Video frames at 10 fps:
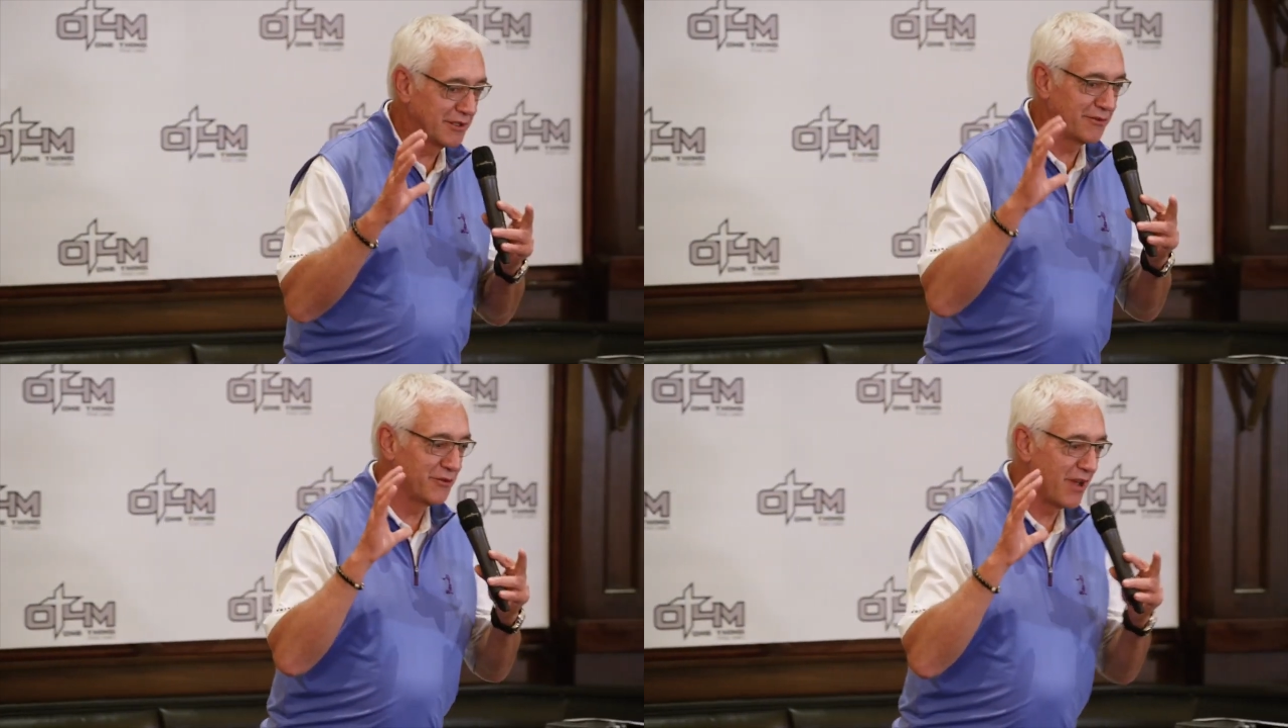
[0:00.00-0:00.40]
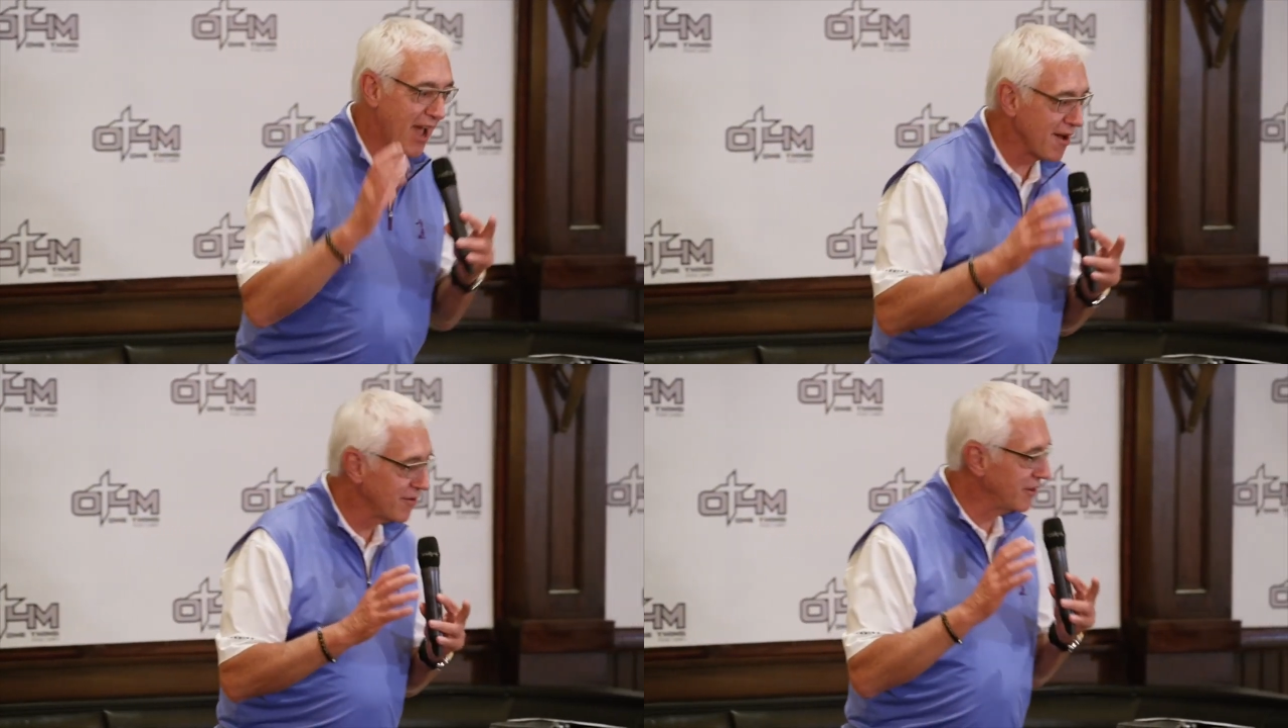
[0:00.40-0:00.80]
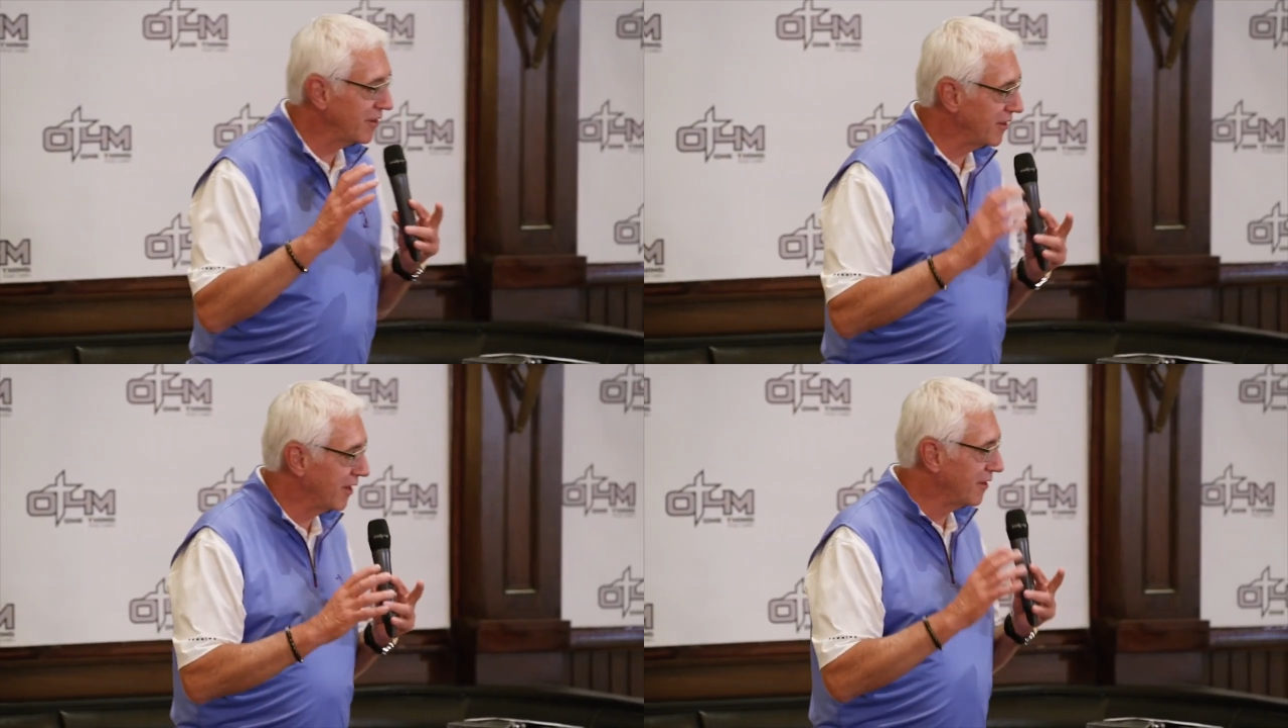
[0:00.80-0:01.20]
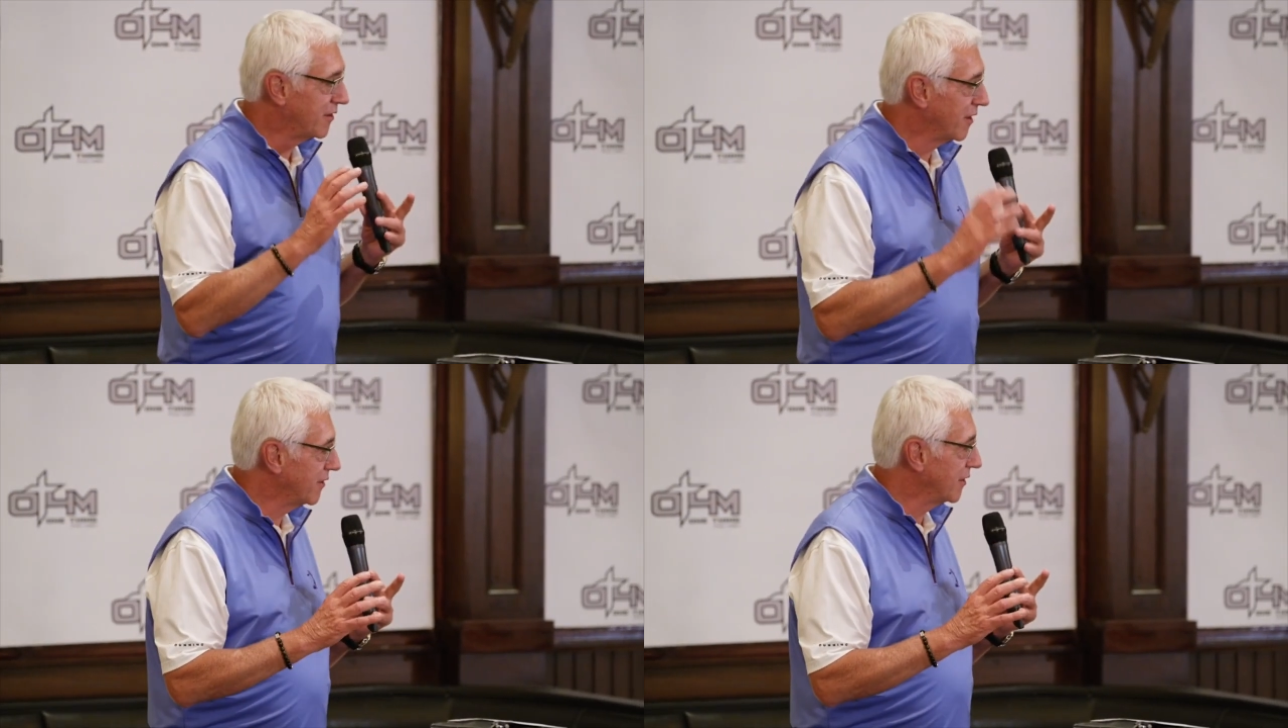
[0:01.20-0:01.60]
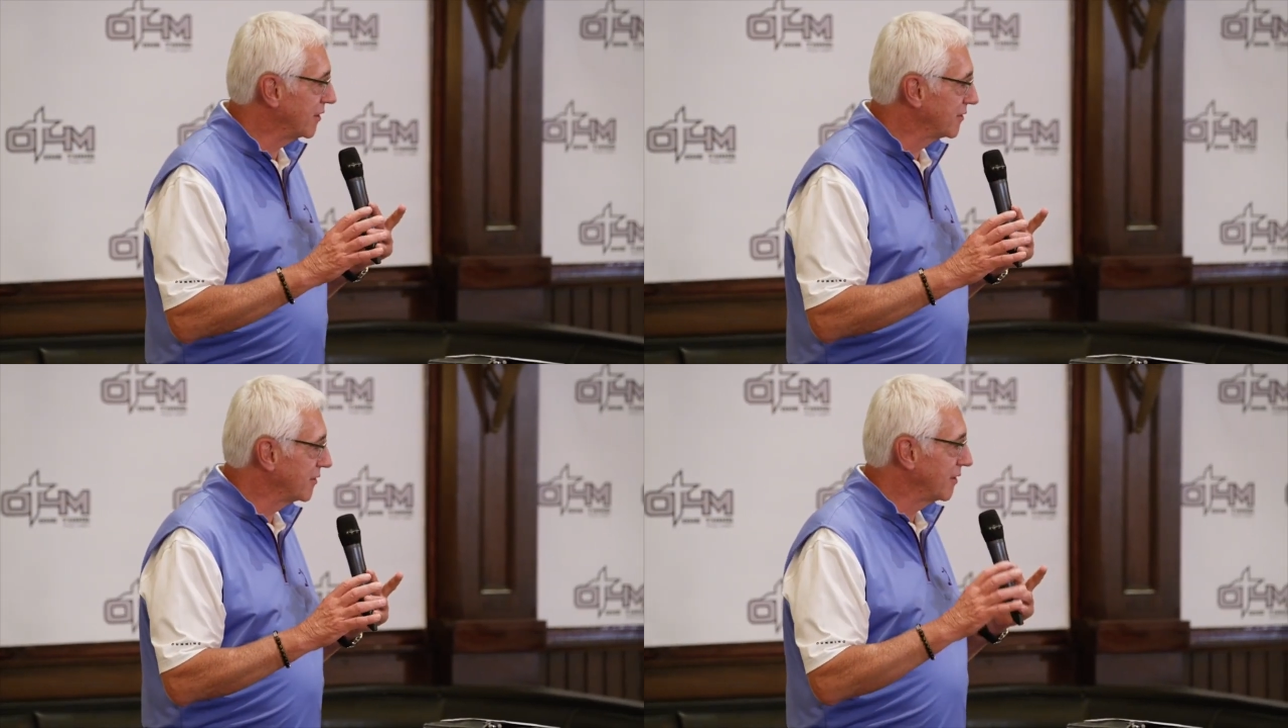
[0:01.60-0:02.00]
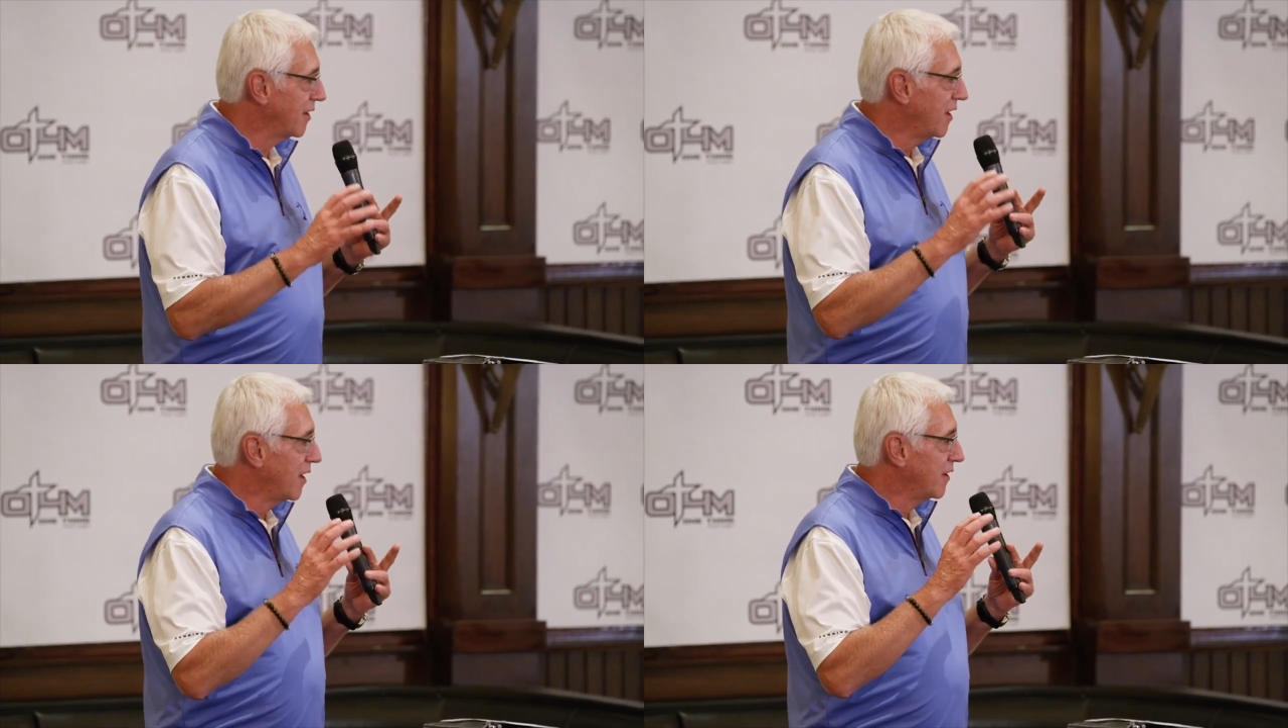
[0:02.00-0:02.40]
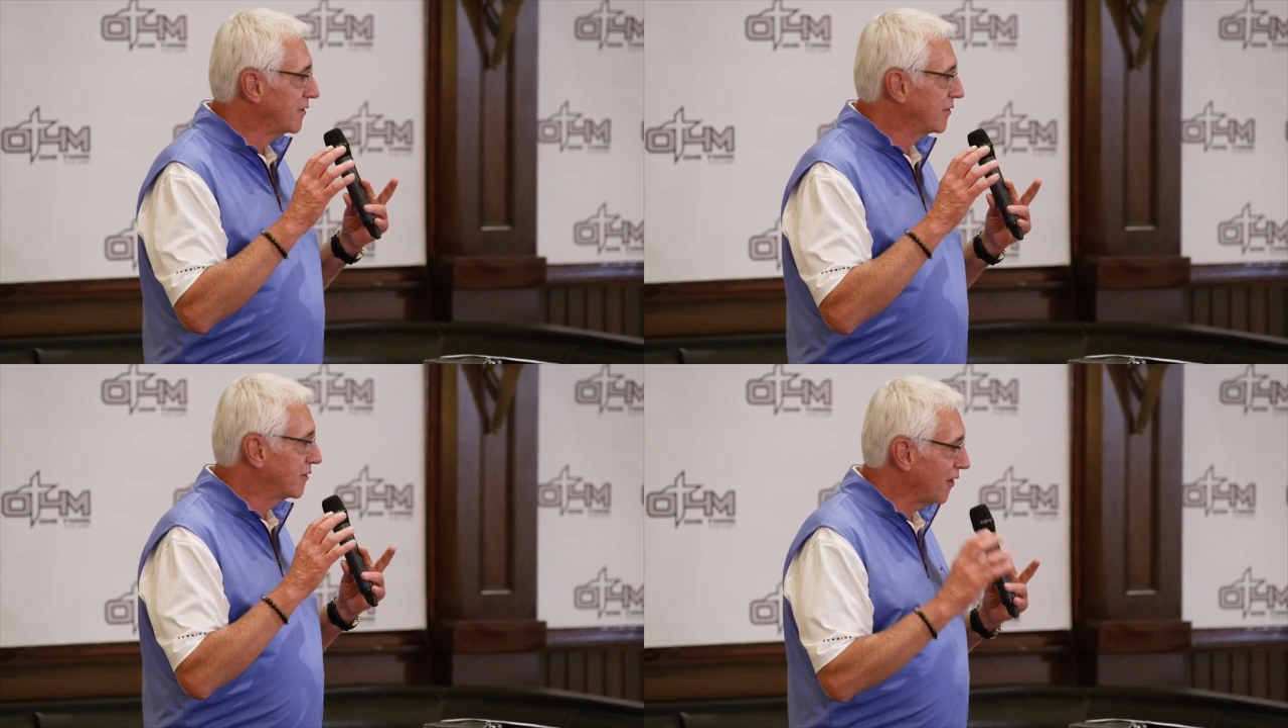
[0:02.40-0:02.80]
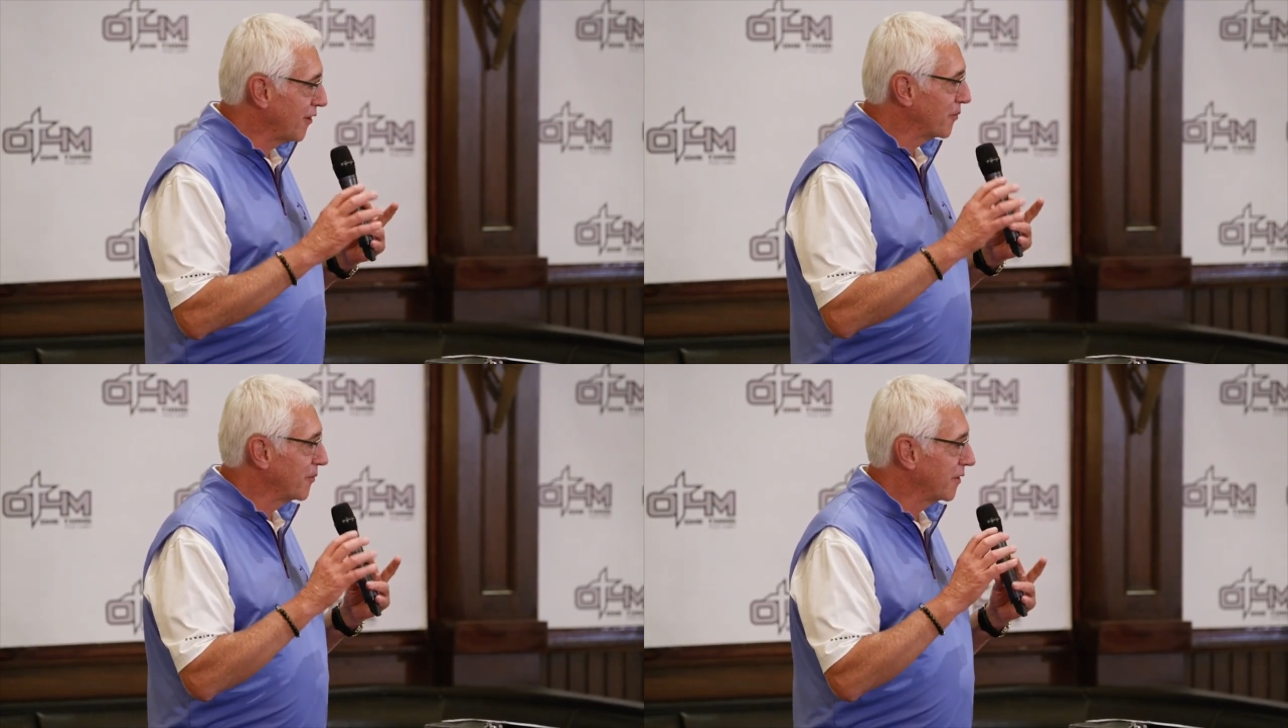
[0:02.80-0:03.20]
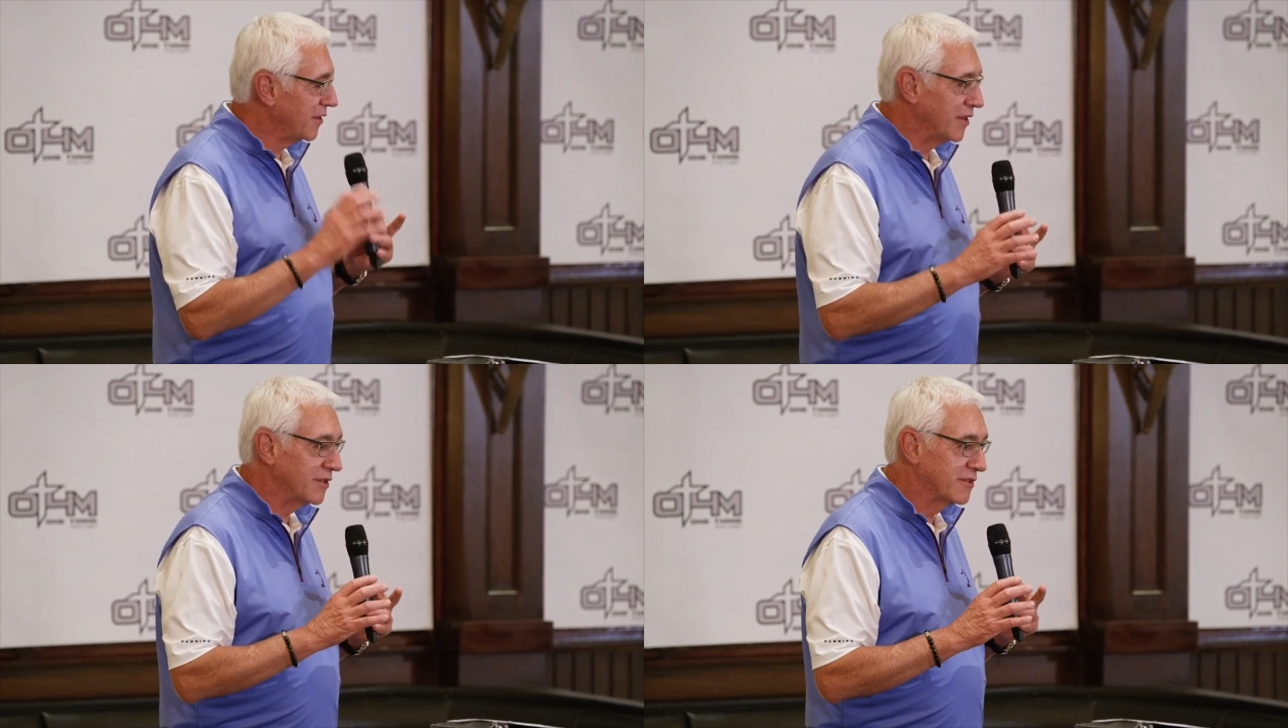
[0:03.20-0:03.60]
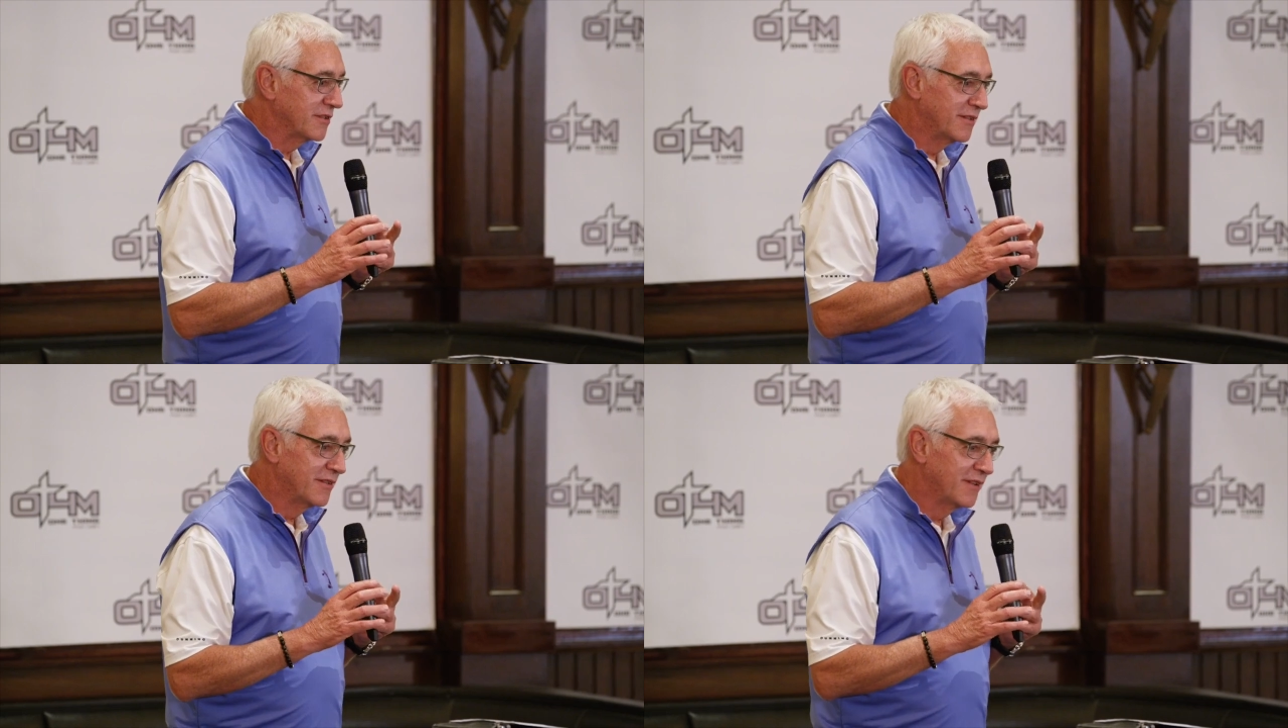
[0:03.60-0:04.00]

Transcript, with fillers: If you haven't yet done this, Start with this